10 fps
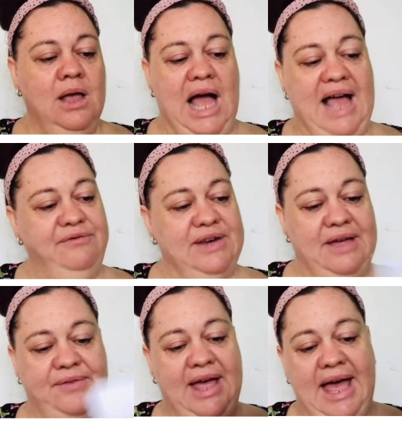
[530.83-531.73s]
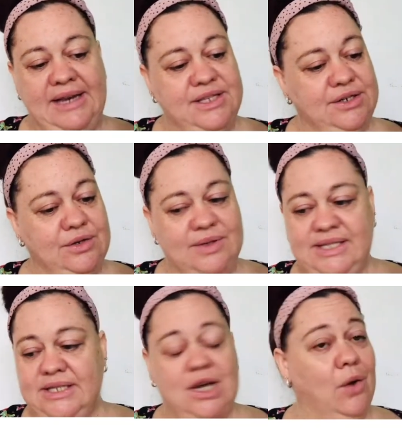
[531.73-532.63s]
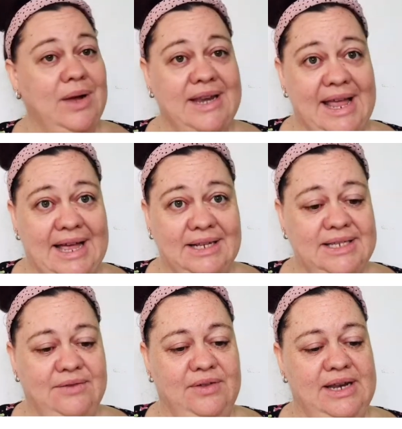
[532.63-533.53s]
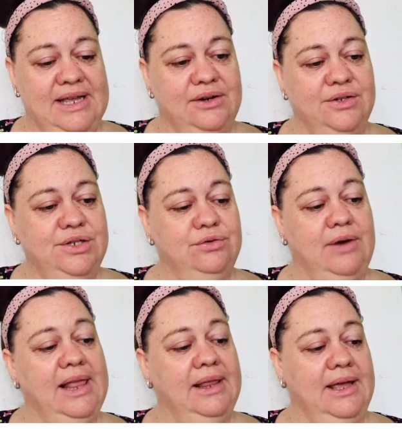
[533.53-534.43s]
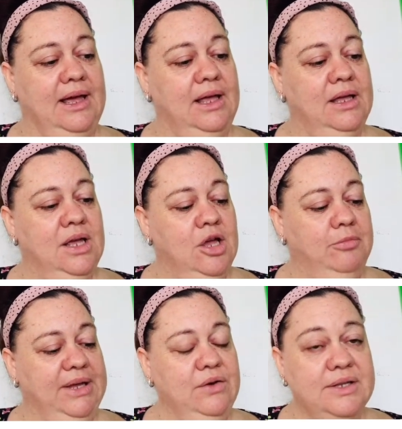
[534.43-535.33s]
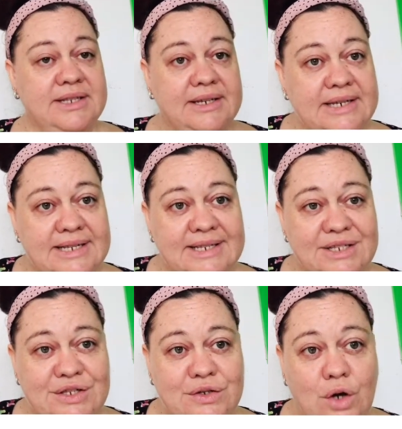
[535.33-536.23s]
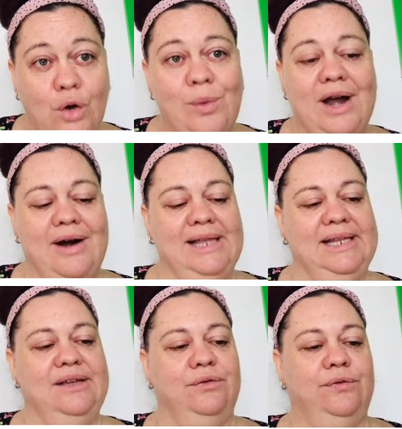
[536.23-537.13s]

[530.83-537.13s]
I've never had to do a snowy day activity in Australia because it doesn't snow where I live.